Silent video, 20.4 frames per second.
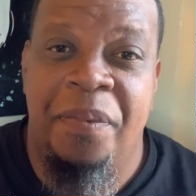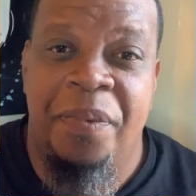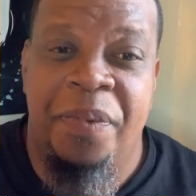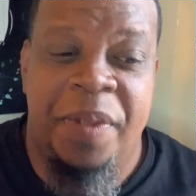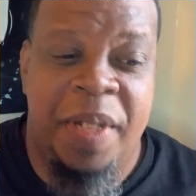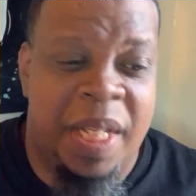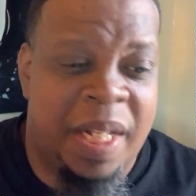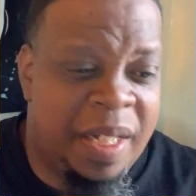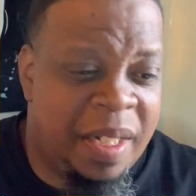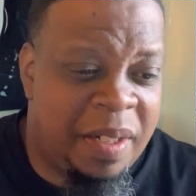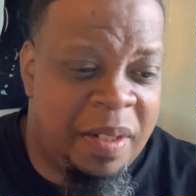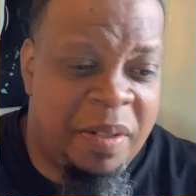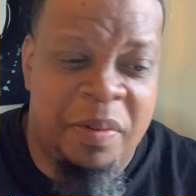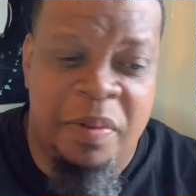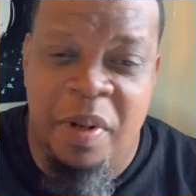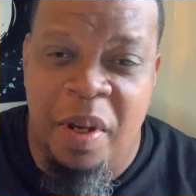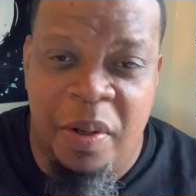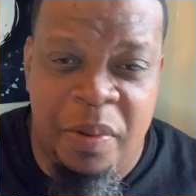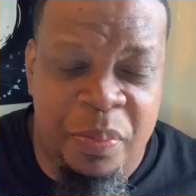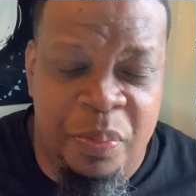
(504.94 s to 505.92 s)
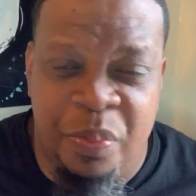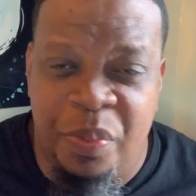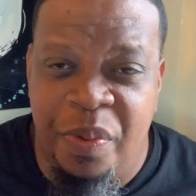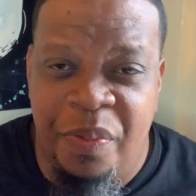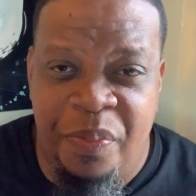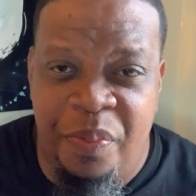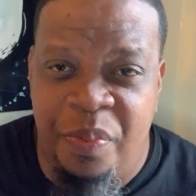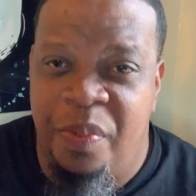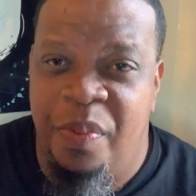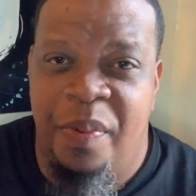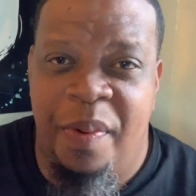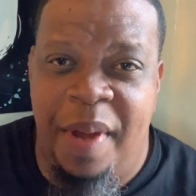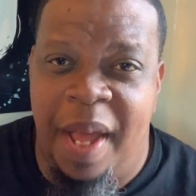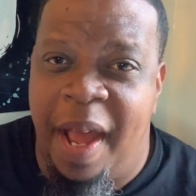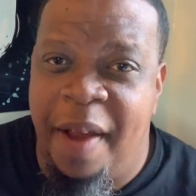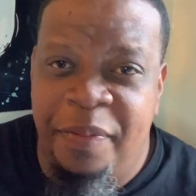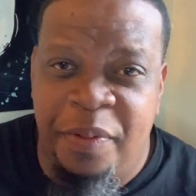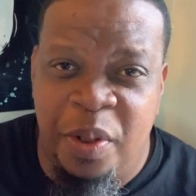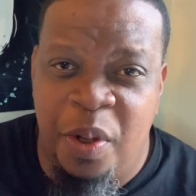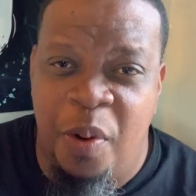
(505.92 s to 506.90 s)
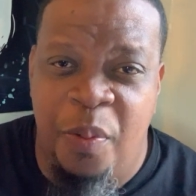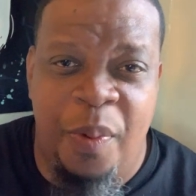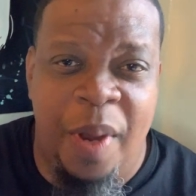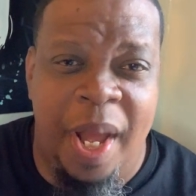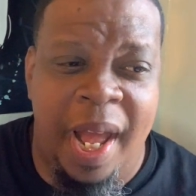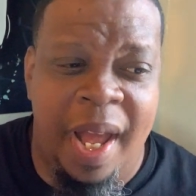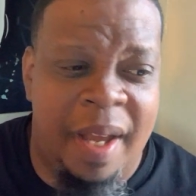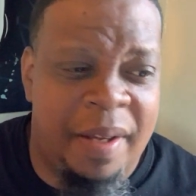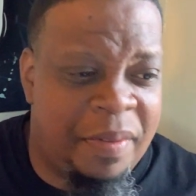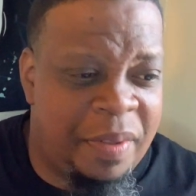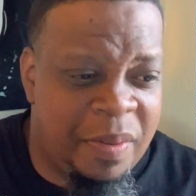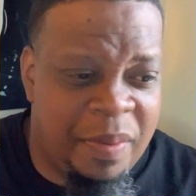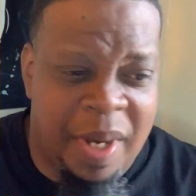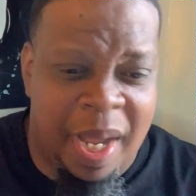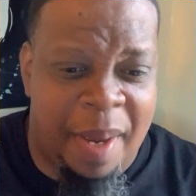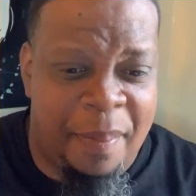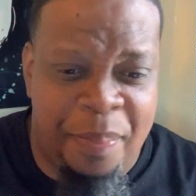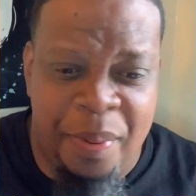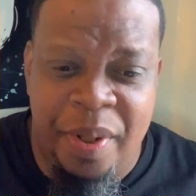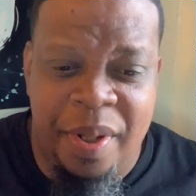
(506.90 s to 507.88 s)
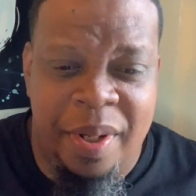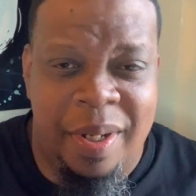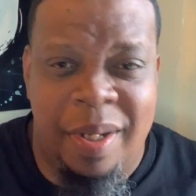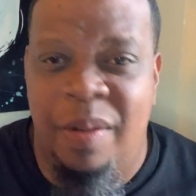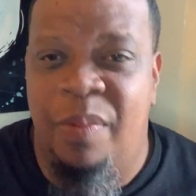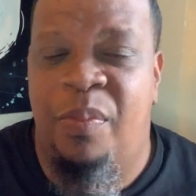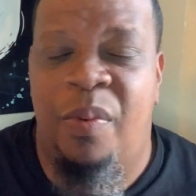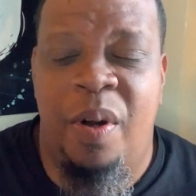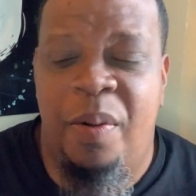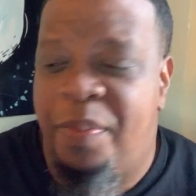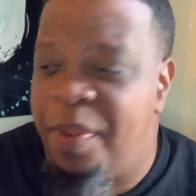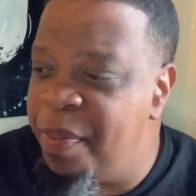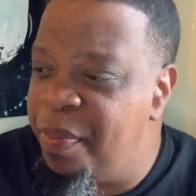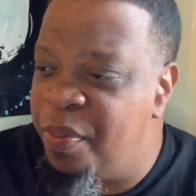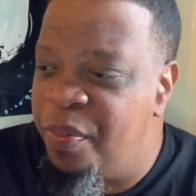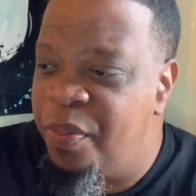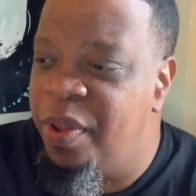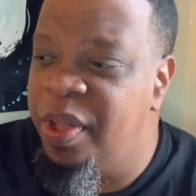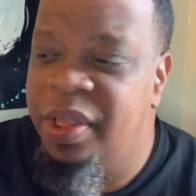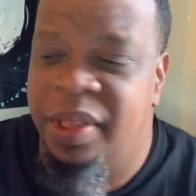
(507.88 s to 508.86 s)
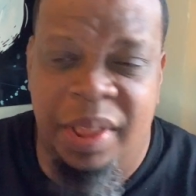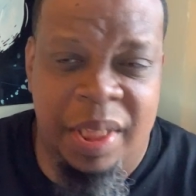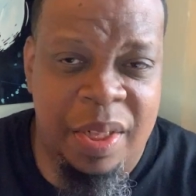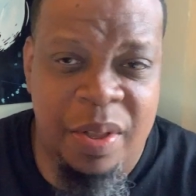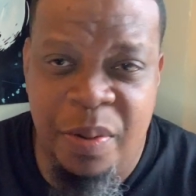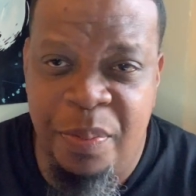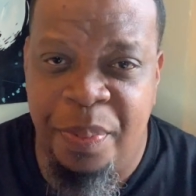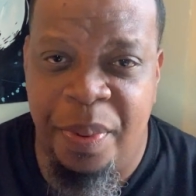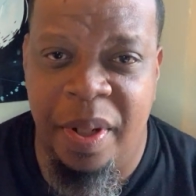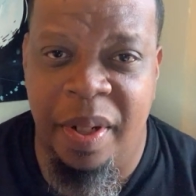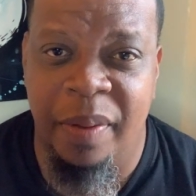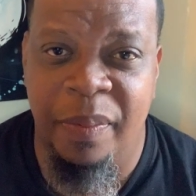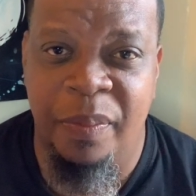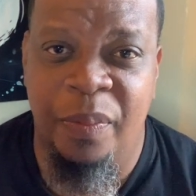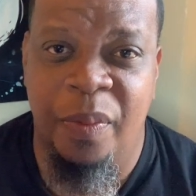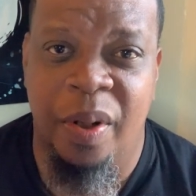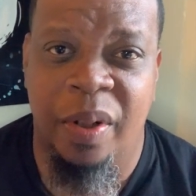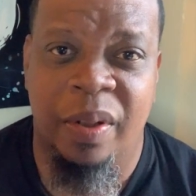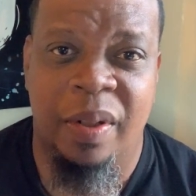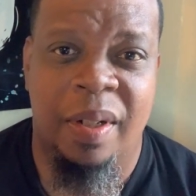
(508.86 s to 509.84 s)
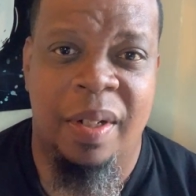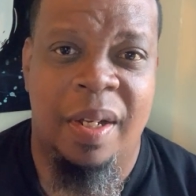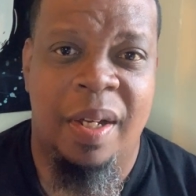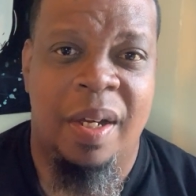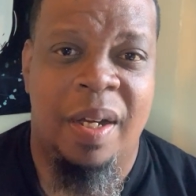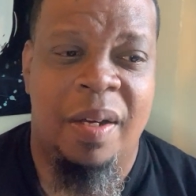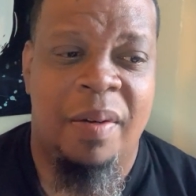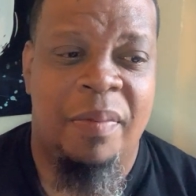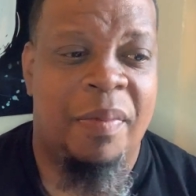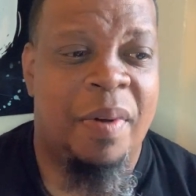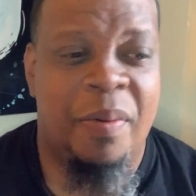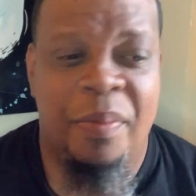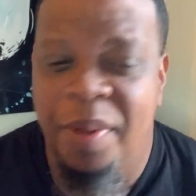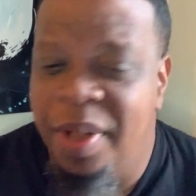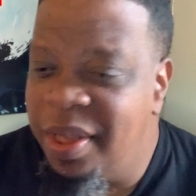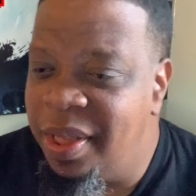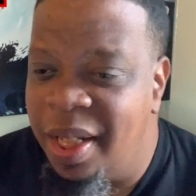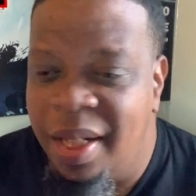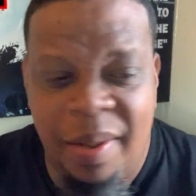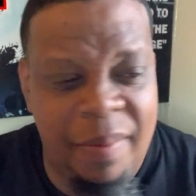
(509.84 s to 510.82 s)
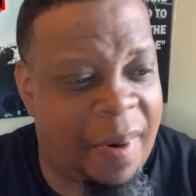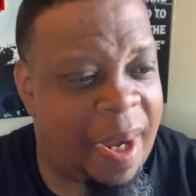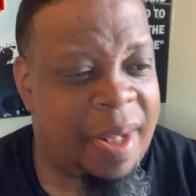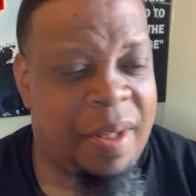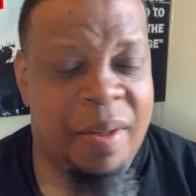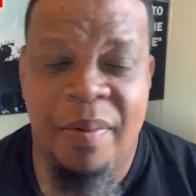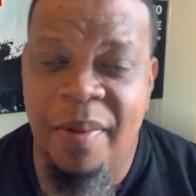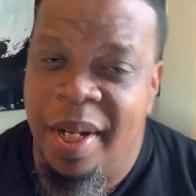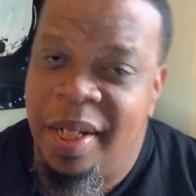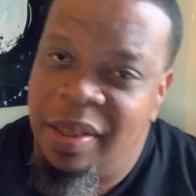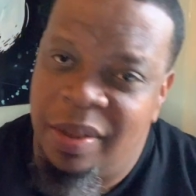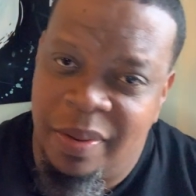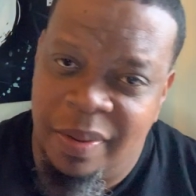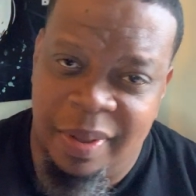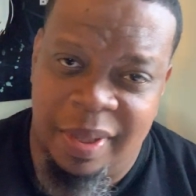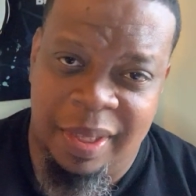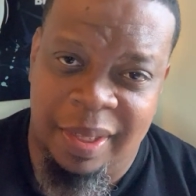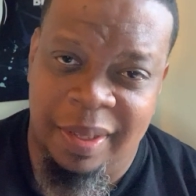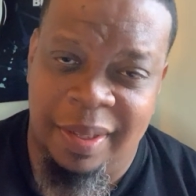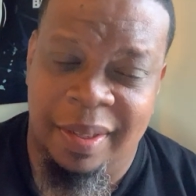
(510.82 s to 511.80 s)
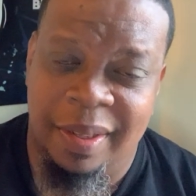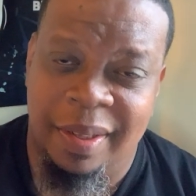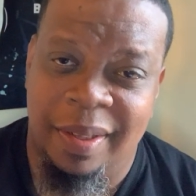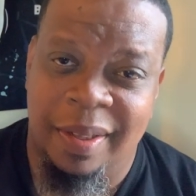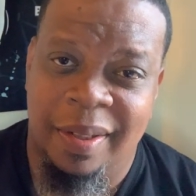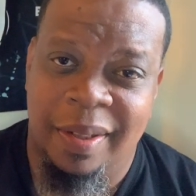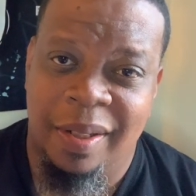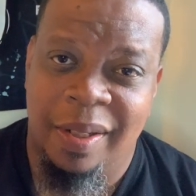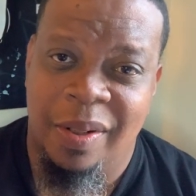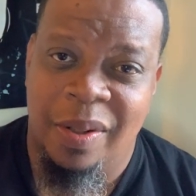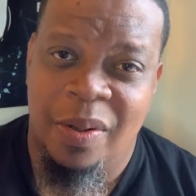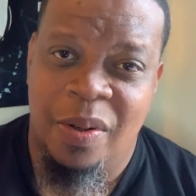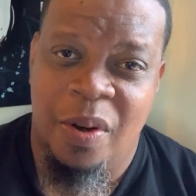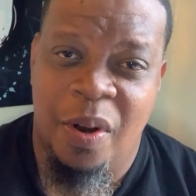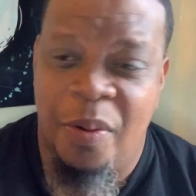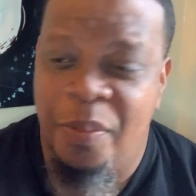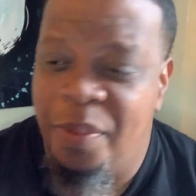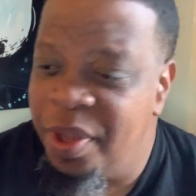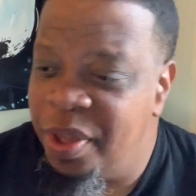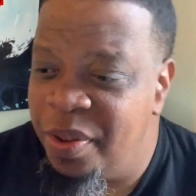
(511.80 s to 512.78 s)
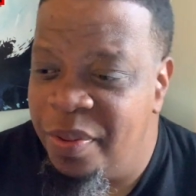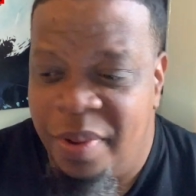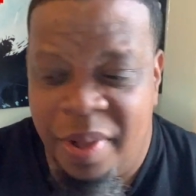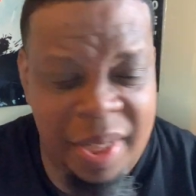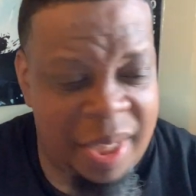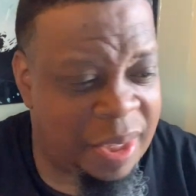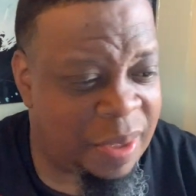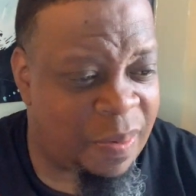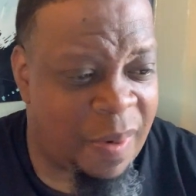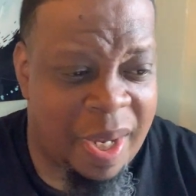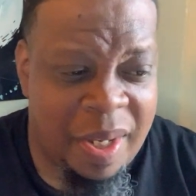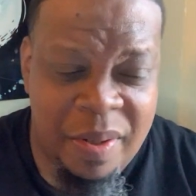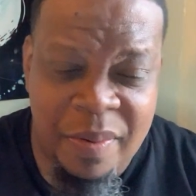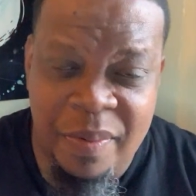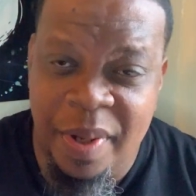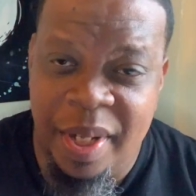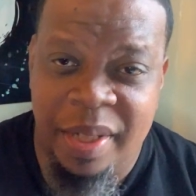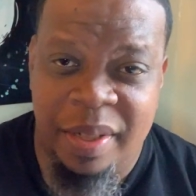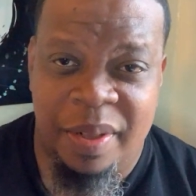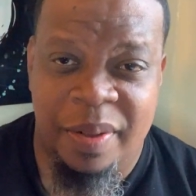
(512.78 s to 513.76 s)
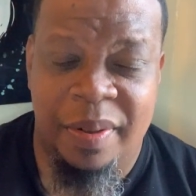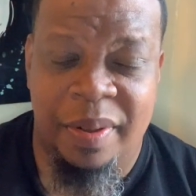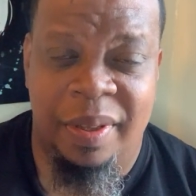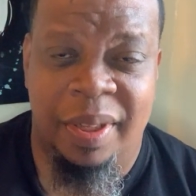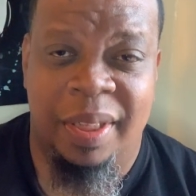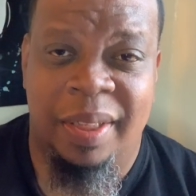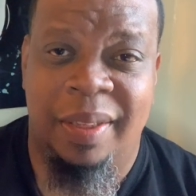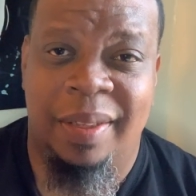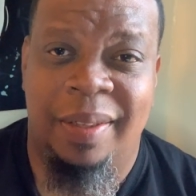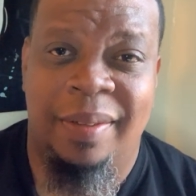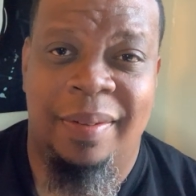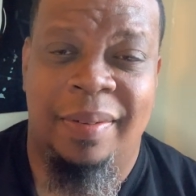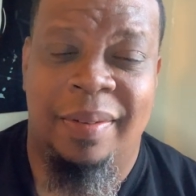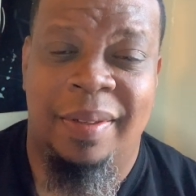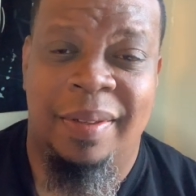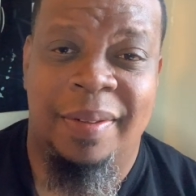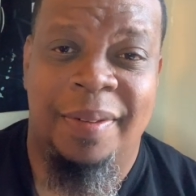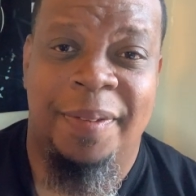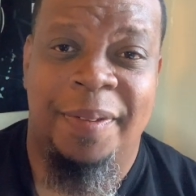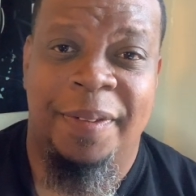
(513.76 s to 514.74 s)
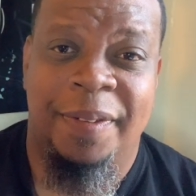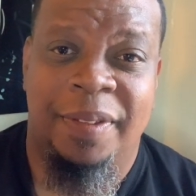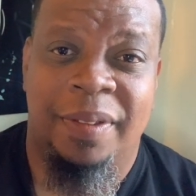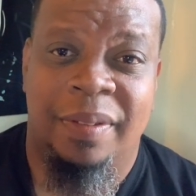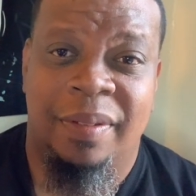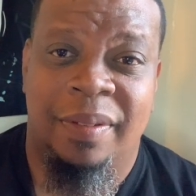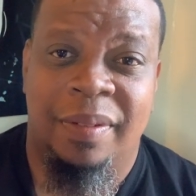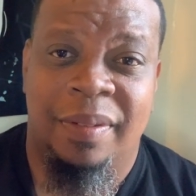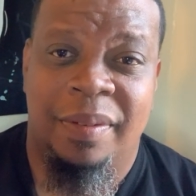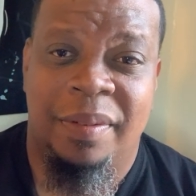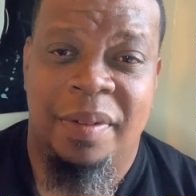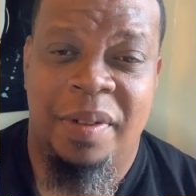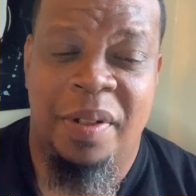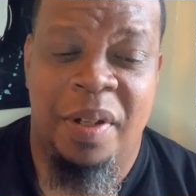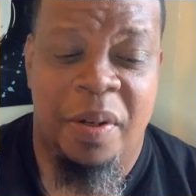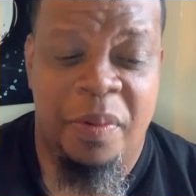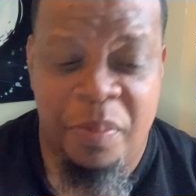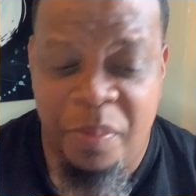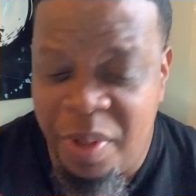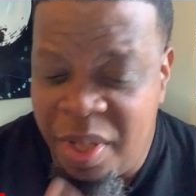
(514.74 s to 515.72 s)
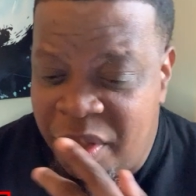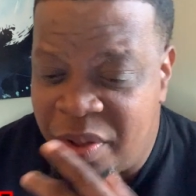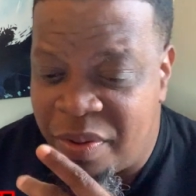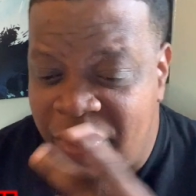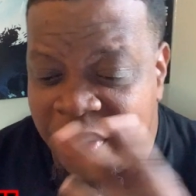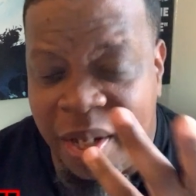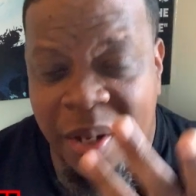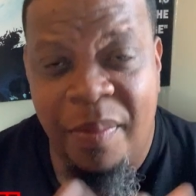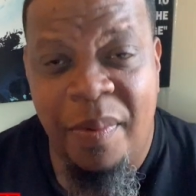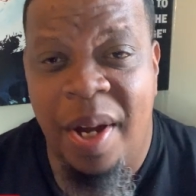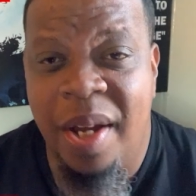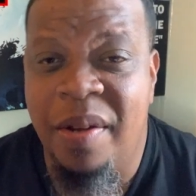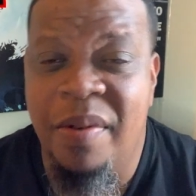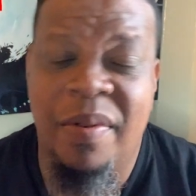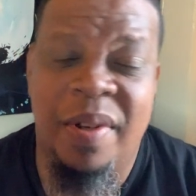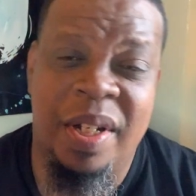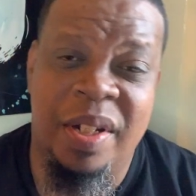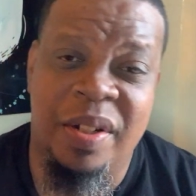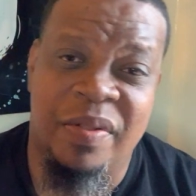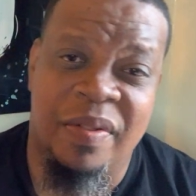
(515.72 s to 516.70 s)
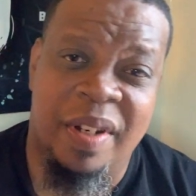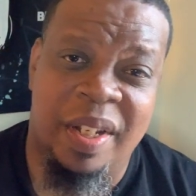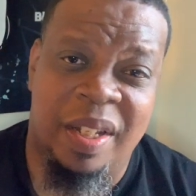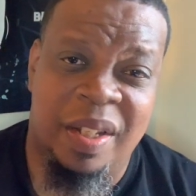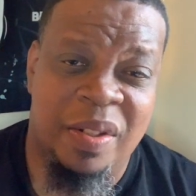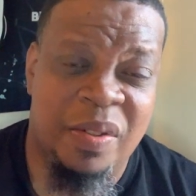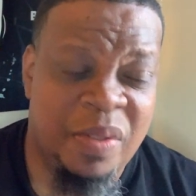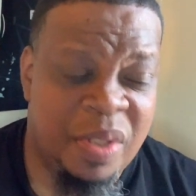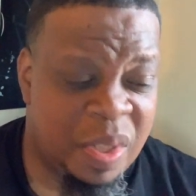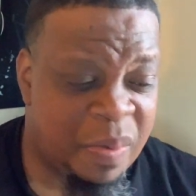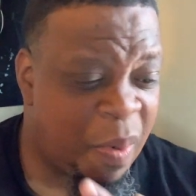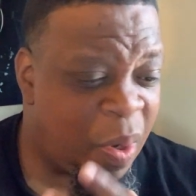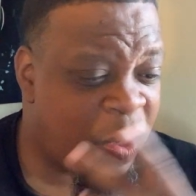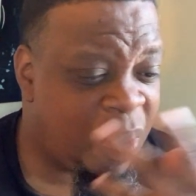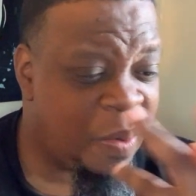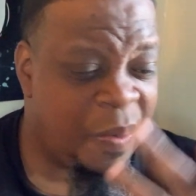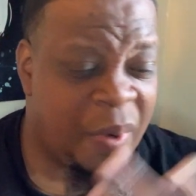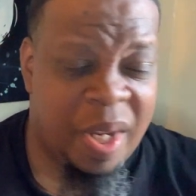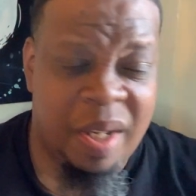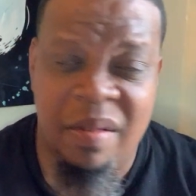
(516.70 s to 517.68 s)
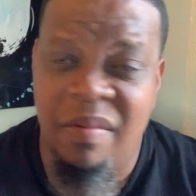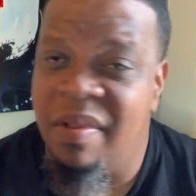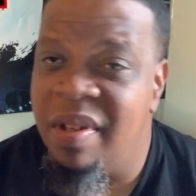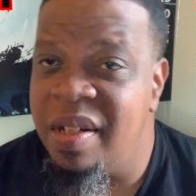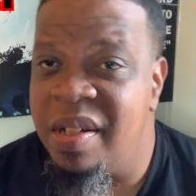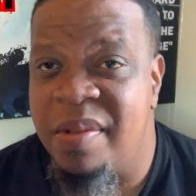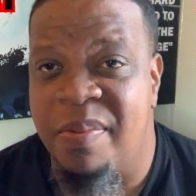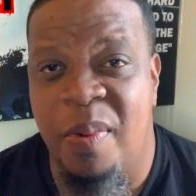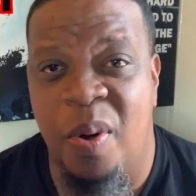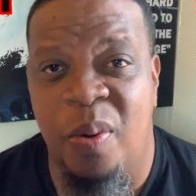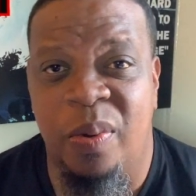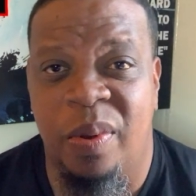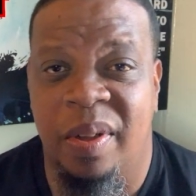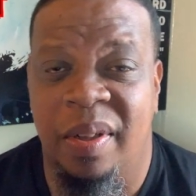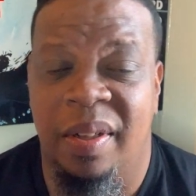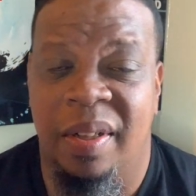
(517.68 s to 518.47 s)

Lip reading: Then, you know, after a while, you're not putting in work. People want to see you put in work. Well, we did it, why you ain't doing it? Or we doing this, why you ain't doing it? You know, we drinking, why you ain't drinking? You smoking, why you ain't smoking?